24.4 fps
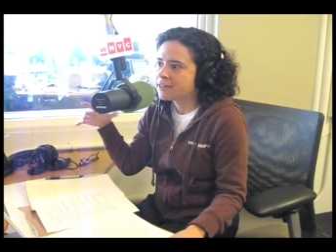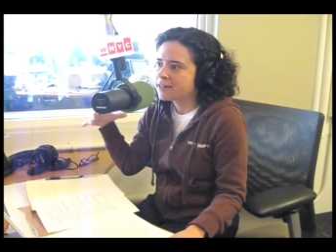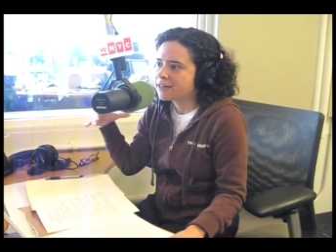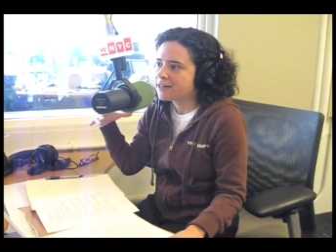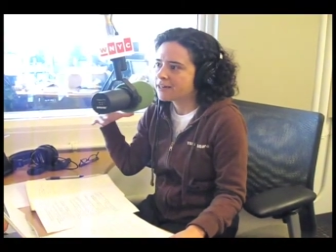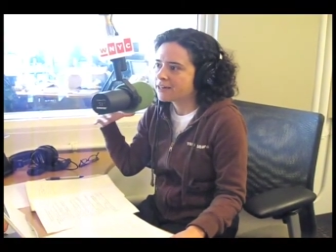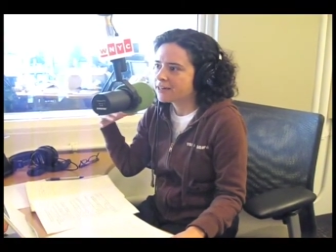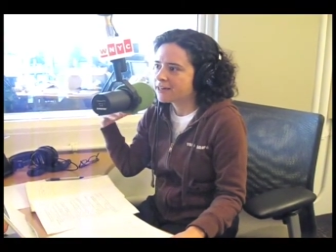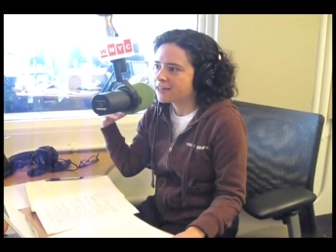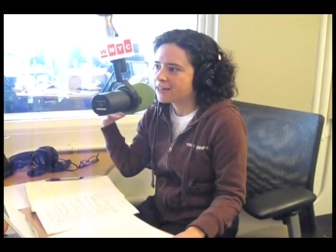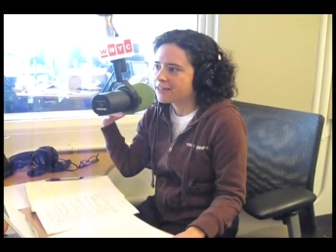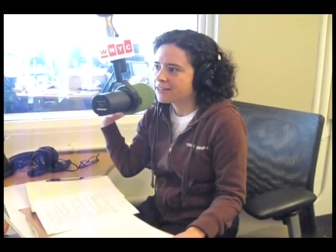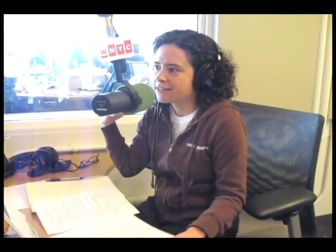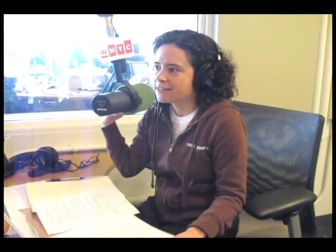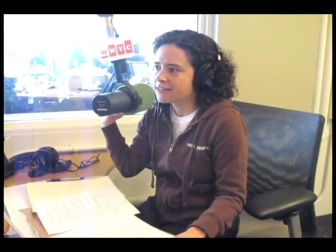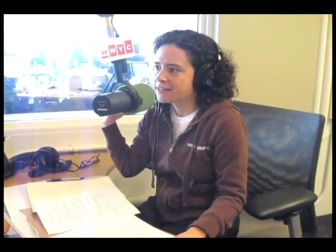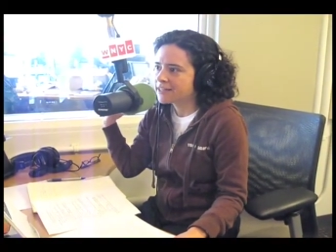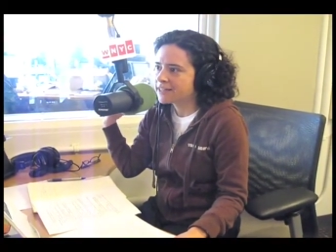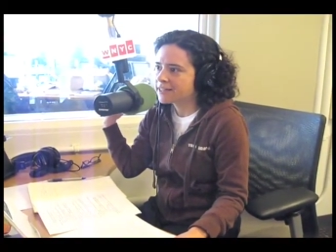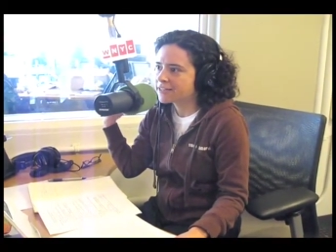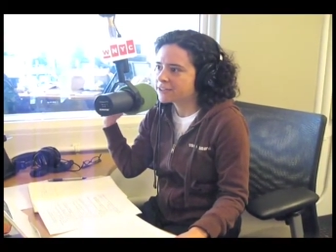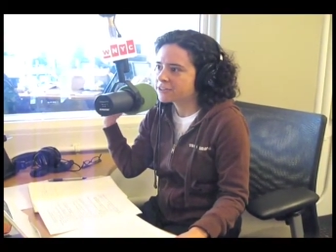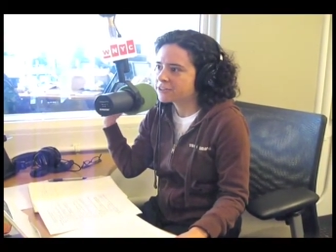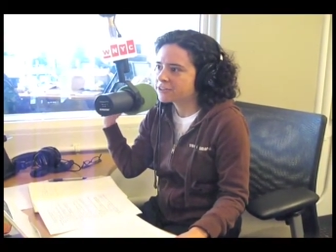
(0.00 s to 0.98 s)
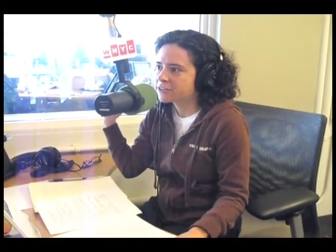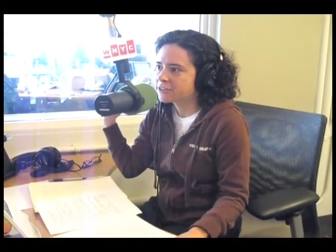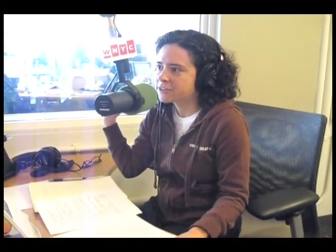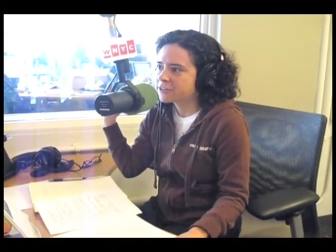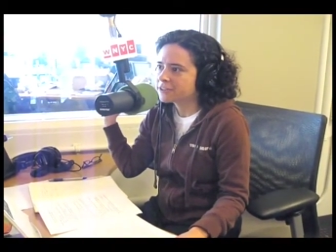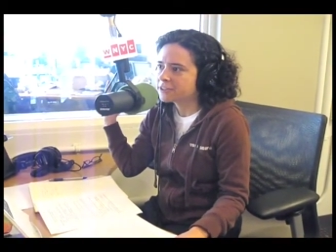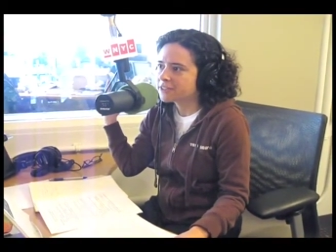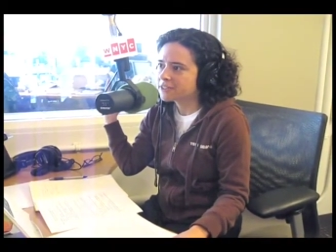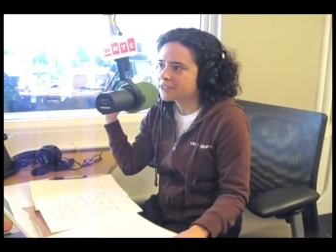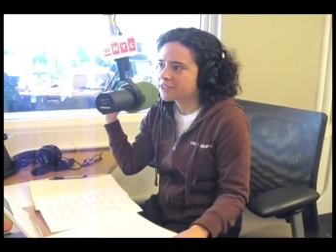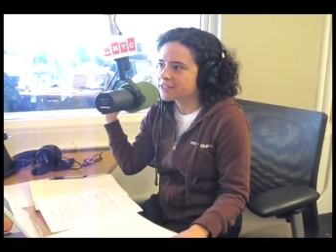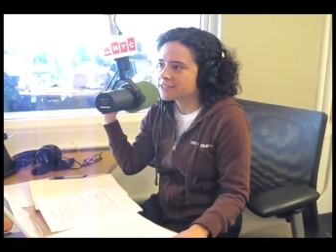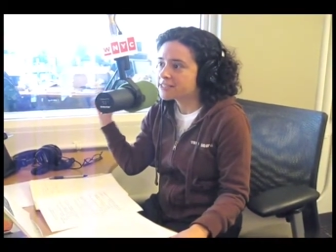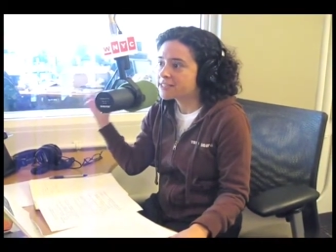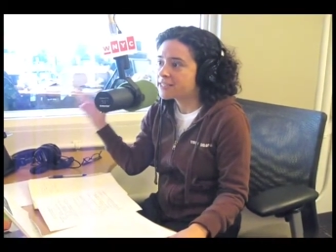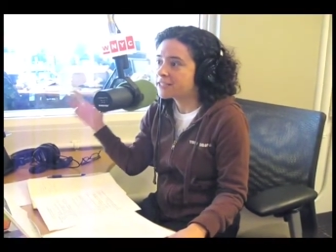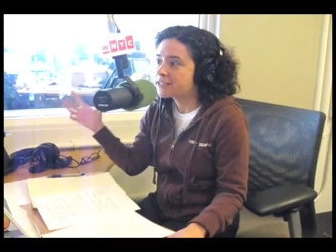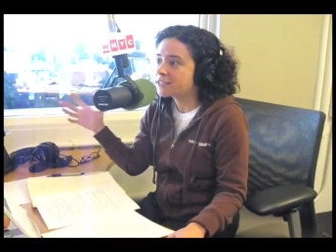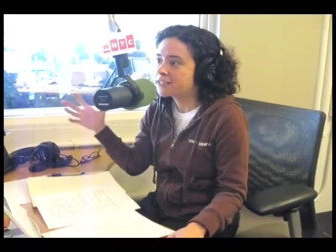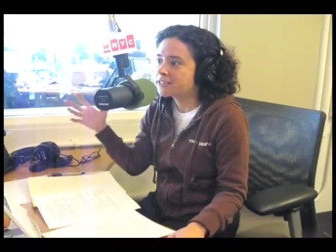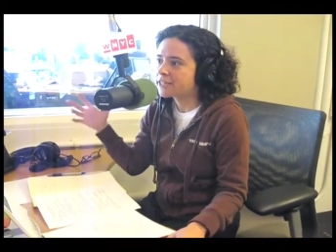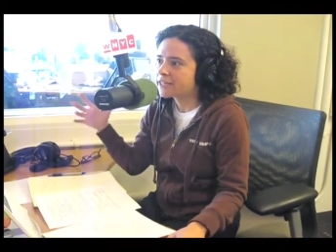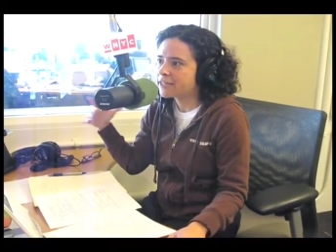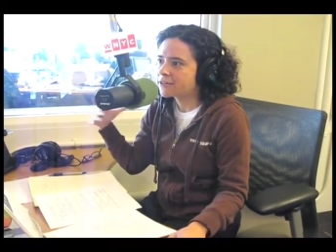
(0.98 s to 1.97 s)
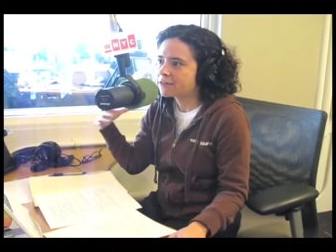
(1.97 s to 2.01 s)
uh, that could uh,
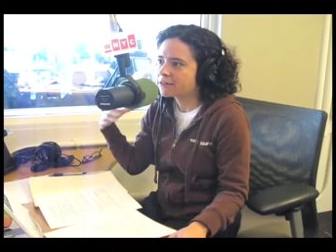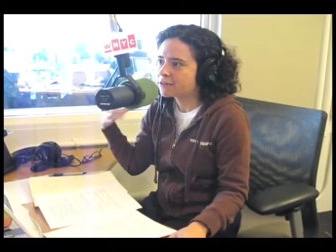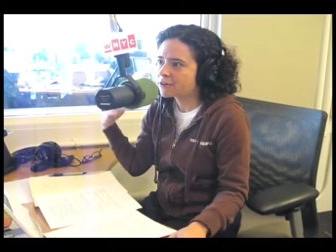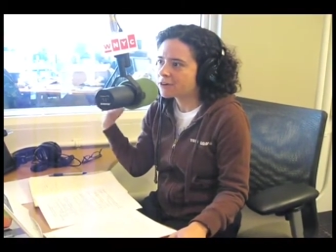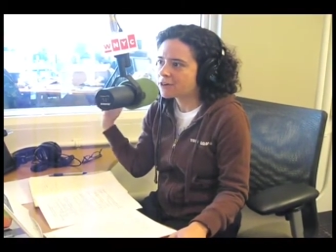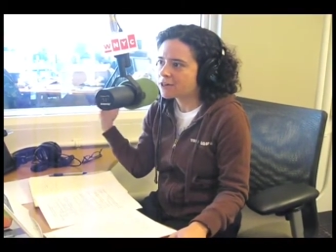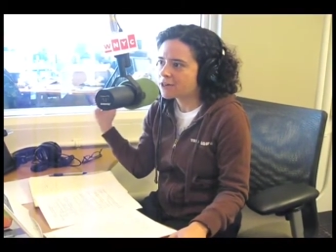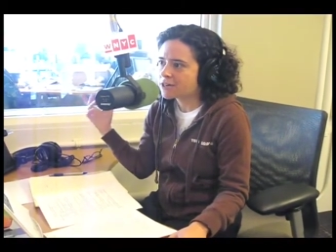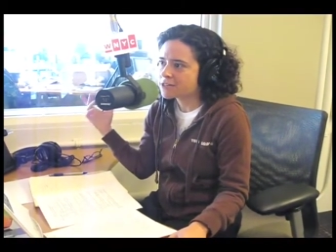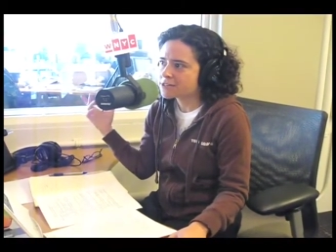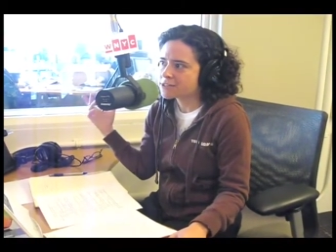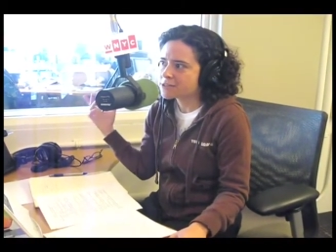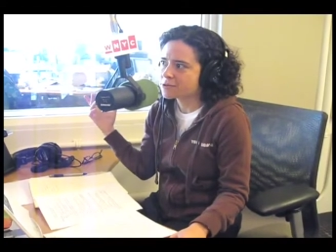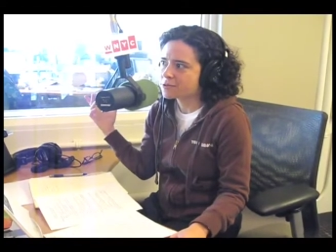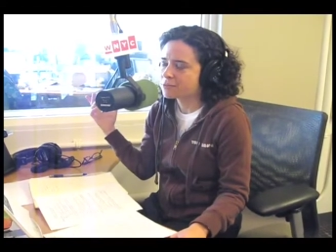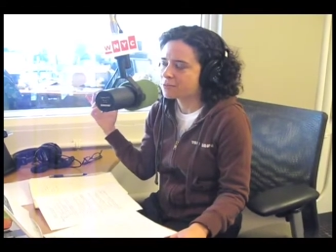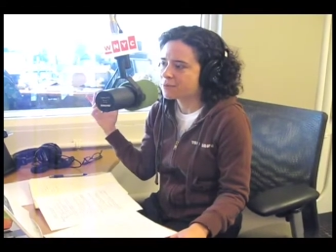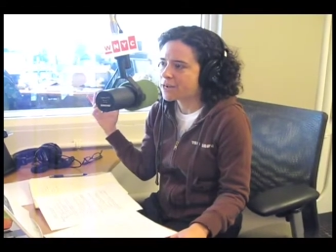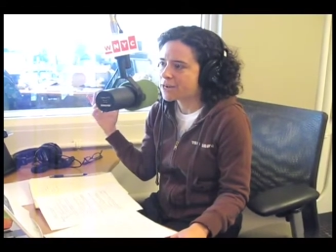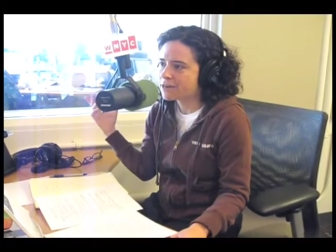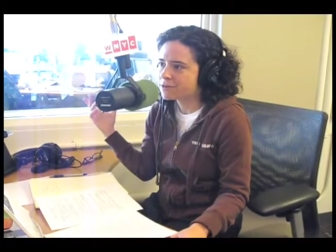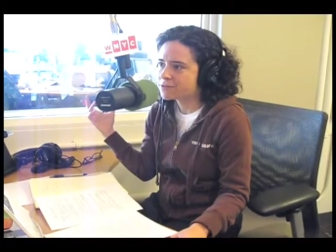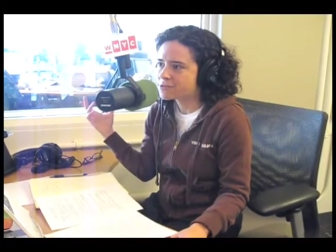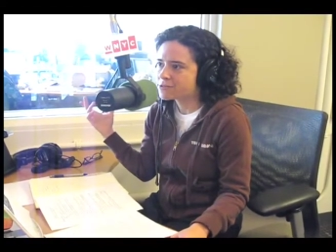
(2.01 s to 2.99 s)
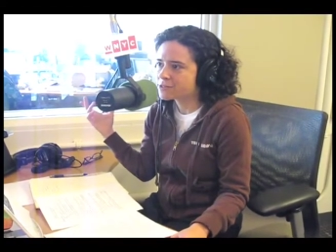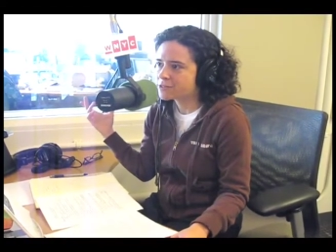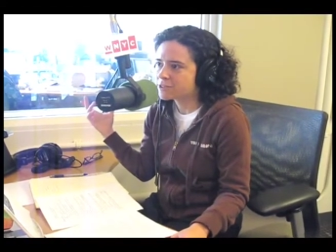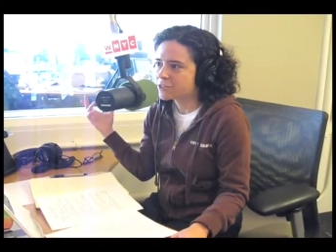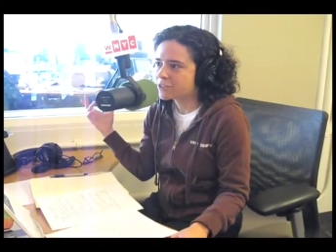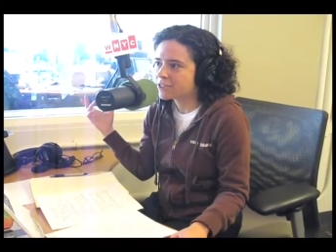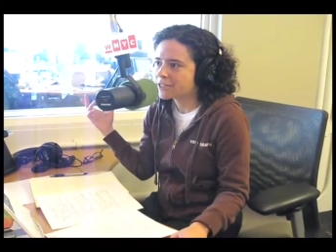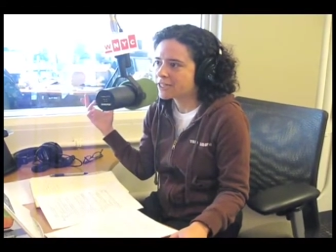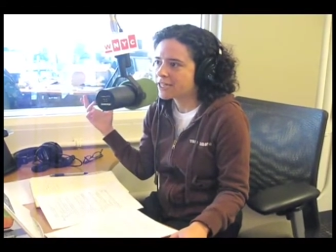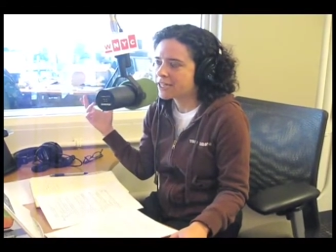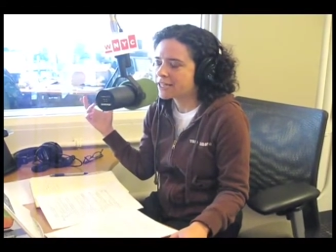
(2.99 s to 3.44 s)
titillate or cause arousal.